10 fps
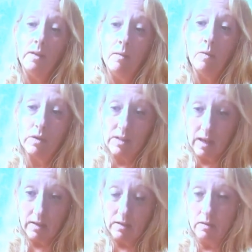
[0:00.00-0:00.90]
more
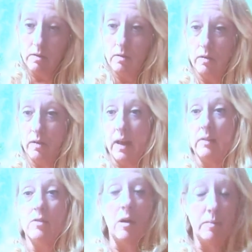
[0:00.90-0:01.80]
technical, that
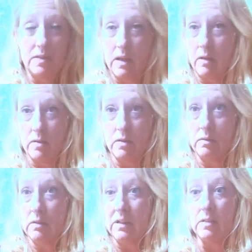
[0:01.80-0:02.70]
drops down to
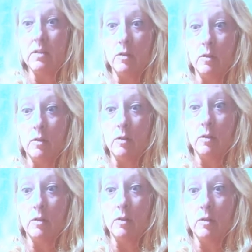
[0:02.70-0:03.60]
like
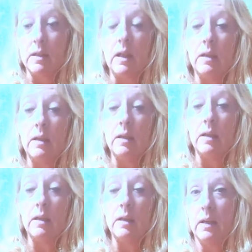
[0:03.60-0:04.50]
2%. And
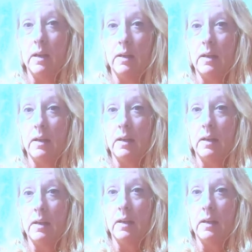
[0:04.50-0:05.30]
currently, and I did some